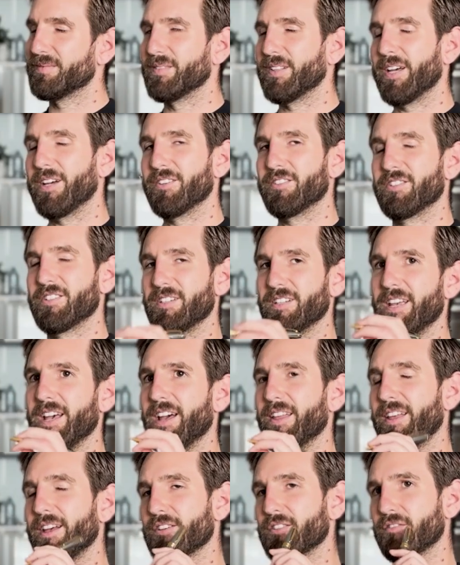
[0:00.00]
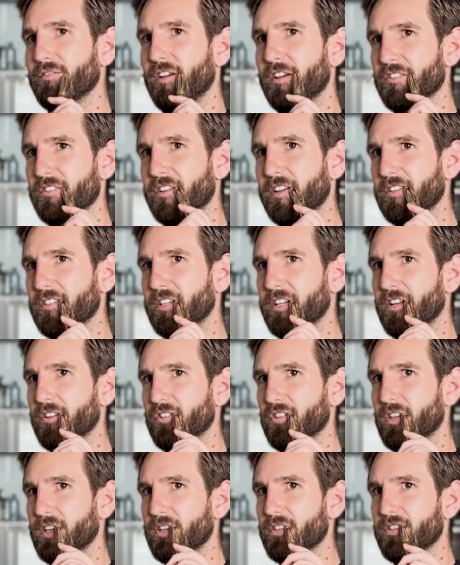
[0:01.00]
That's fascinating,
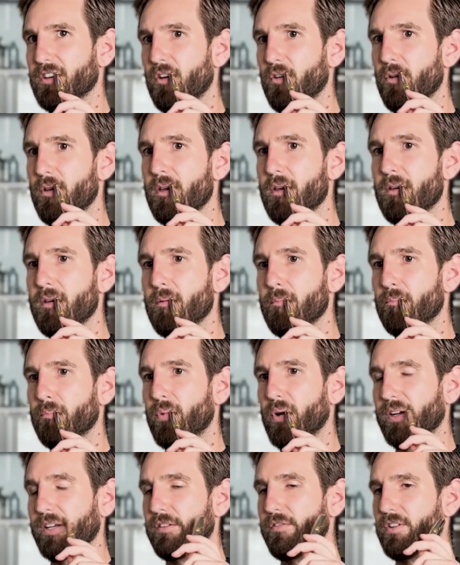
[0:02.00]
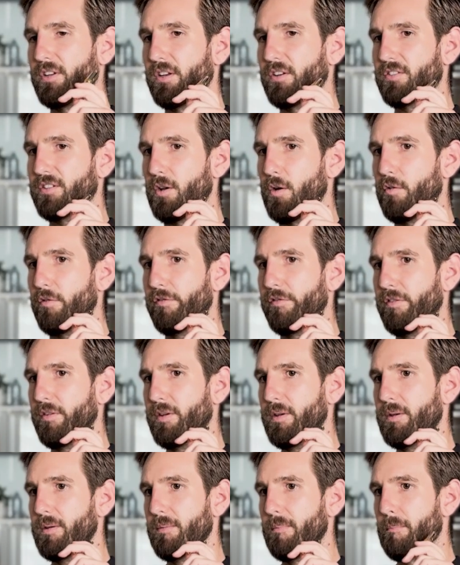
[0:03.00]
actually. So by giving yourself
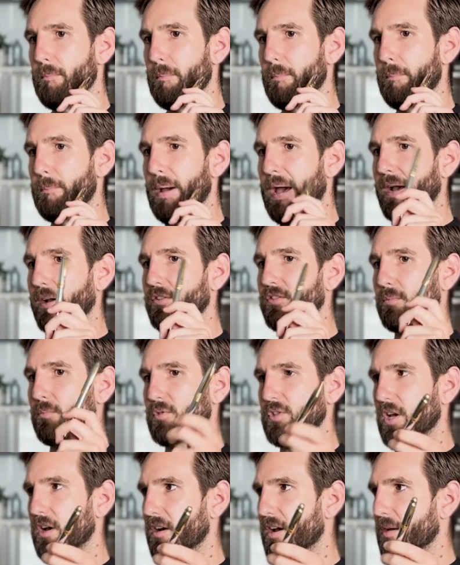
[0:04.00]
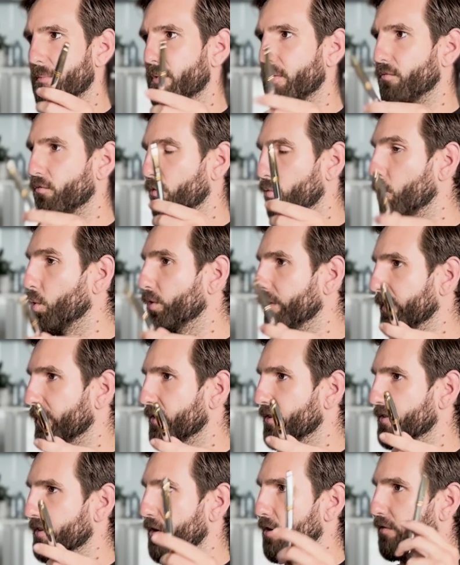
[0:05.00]
back some time and rewarding
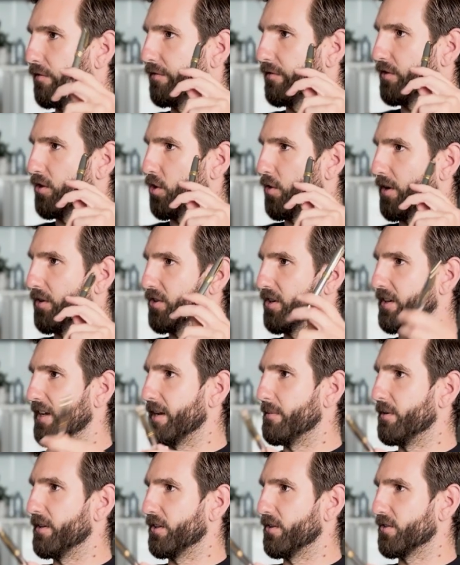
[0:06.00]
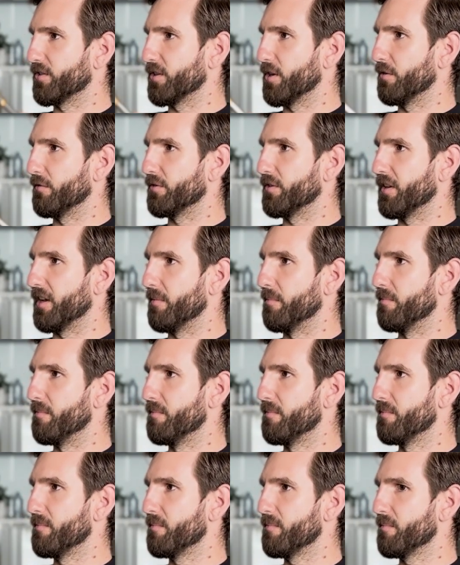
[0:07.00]
yourself, you're actually enabling yourself to then
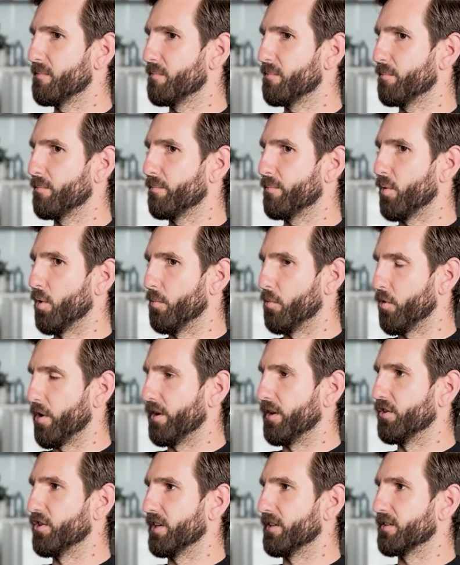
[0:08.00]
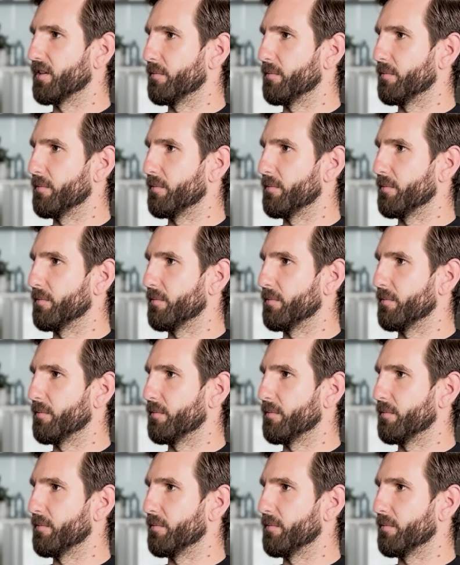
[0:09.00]
put more energy into the